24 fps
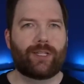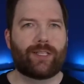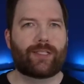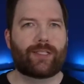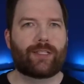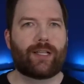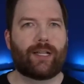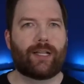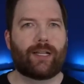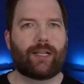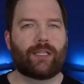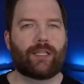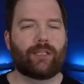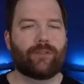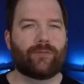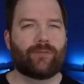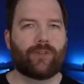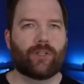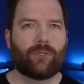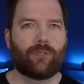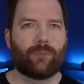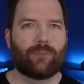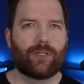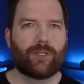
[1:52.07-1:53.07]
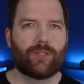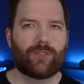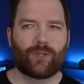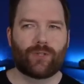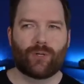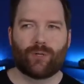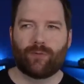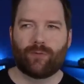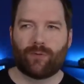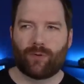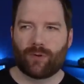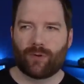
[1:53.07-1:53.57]
is not in the film, and
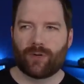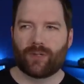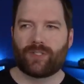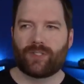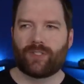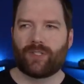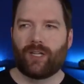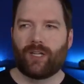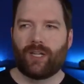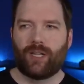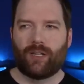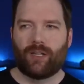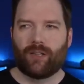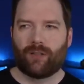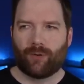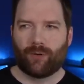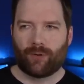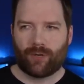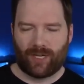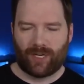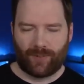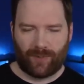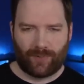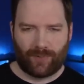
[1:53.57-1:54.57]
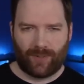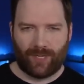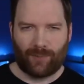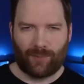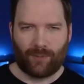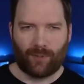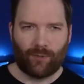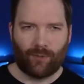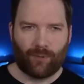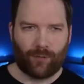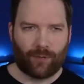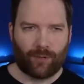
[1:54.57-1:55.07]
so of course there are going to be
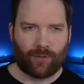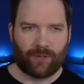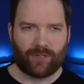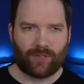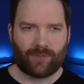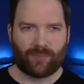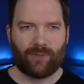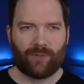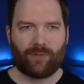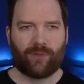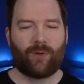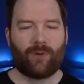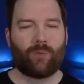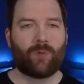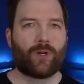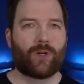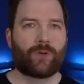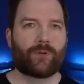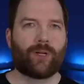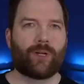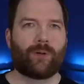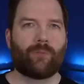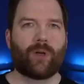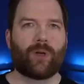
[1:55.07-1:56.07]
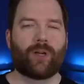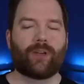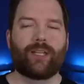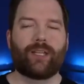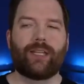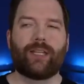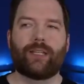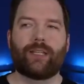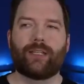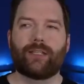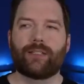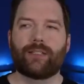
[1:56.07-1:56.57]
people who go to this movie wondering where he
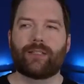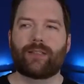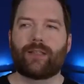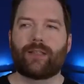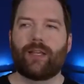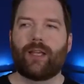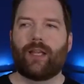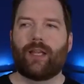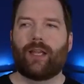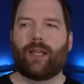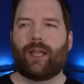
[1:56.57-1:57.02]
is.